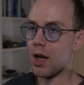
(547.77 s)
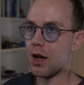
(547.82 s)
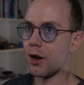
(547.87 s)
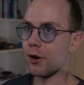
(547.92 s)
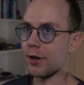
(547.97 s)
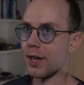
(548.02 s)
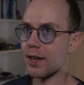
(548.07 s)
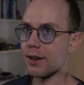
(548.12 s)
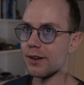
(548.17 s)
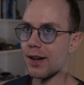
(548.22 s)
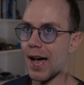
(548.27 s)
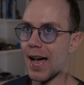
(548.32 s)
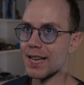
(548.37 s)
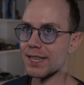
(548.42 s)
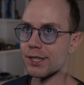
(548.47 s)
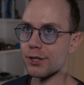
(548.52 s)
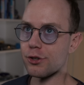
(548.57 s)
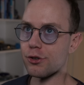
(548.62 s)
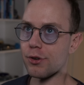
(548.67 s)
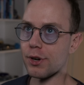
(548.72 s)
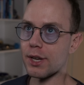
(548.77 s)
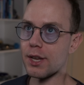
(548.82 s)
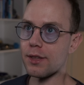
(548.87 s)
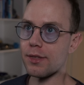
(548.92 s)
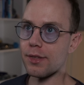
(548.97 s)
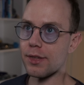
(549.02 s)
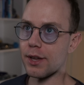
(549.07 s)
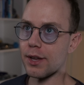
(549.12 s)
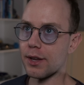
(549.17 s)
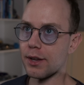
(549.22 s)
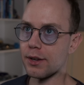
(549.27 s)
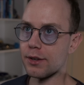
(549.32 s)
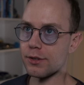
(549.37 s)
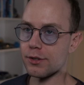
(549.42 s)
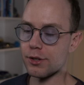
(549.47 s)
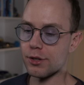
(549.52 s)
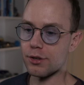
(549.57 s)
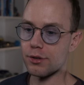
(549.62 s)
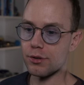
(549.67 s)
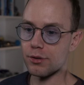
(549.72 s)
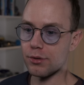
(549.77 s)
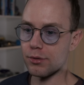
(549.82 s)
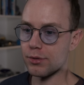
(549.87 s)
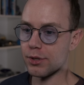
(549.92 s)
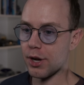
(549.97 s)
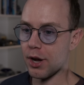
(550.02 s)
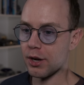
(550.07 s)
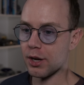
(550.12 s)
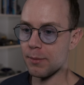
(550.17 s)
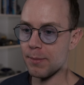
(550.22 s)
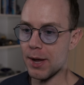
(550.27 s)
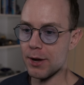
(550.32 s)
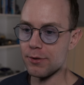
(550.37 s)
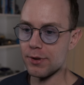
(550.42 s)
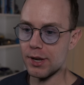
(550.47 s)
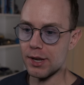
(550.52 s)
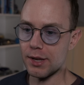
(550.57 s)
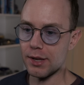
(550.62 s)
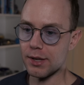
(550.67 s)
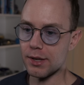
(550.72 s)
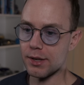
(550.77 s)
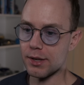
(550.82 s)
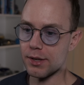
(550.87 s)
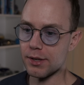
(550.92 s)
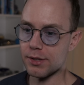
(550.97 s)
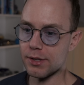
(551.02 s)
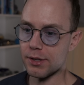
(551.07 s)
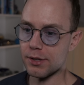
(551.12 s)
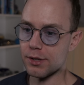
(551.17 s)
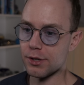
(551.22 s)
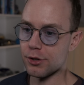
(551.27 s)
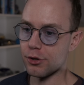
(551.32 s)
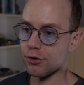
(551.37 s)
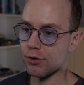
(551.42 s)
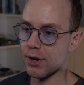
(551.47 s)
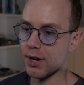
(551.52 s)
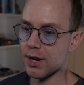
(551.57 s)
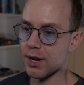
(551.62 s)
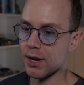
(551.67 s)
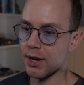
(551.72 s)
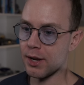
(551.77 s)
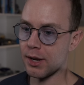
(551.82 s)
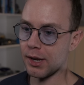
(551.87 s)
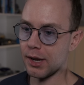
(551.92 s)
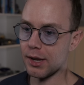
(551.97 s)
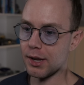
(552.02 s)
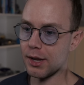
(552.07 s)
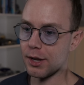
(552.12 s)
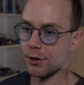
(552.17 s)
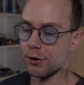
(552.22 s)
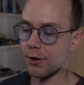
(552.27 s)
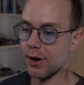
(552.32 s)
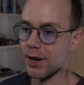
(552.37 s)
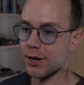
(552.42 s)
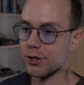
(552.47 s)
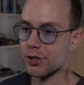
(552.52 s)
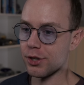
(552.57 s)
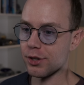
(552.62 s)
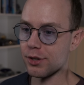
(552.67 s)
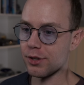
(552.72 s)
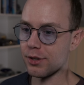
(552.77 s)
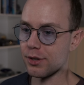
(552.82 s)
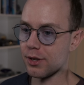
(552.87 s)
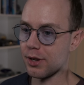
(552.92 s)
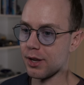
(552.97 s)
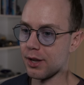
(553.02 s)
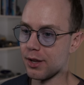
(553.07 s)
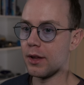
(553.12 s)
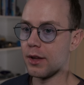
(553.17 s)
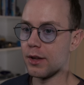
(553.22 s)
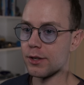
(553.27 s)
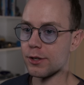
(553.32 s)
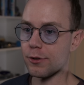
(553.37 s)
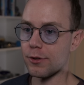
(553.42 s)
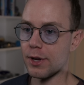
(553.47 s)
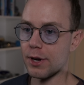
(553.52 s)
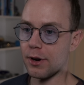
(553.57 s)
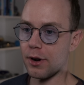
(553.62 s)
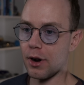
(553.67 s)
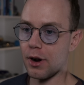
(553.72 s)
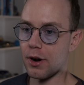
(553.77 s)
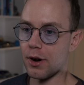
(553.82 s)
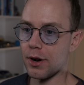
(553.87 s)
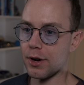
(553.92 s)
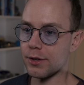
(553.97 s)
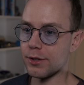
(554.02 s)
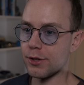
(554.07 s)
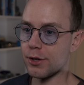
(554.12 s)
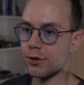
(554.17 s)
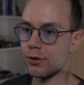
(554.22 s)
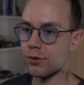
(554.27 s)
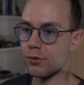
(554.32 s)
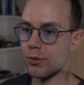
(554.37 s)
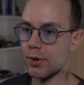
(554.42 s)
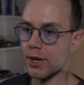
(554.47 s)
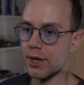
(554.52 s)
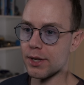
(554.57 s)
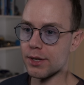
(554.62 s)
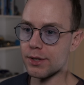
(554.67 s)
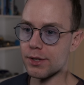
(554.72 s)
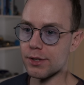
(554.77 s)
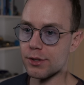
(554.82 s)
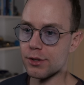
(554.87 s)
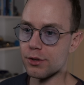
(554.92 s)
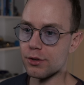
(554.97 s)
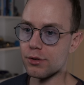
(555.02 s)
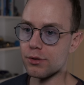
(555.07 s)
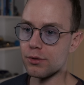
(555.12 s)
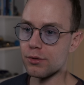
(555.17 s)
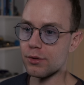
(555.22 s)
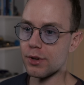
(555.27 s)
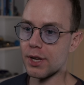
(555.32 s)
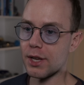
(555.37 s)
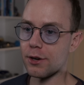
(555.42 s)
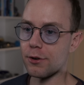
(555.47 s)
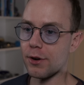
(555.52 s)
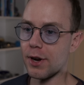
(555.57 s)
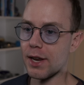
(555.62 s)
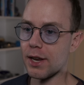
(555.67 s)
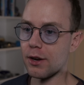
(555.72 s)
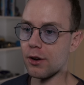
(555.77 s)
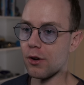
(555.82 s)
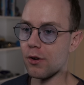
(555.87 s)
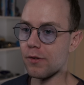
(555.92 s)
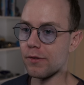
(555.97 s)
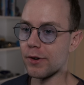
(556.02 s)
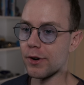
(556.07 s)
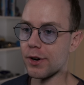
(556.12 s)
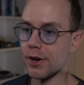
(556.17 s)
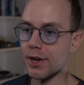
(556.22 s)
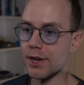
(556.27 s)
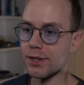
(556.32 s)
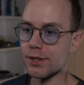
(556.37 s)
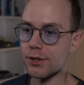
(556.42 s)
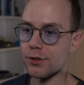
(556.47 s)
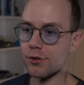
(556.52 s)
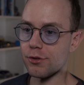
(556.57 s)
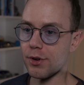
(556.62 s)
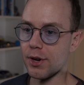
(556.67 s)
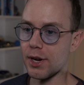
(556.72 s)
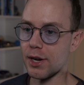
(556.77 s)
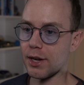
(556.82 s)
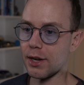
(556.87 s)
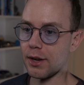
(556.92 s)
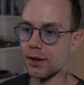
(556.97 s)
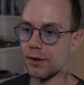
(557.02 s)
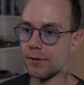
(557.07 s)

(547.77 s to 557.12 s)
Okay, last tricky thing to talk about is string iteration. So there are 2 ways to iterate over a string.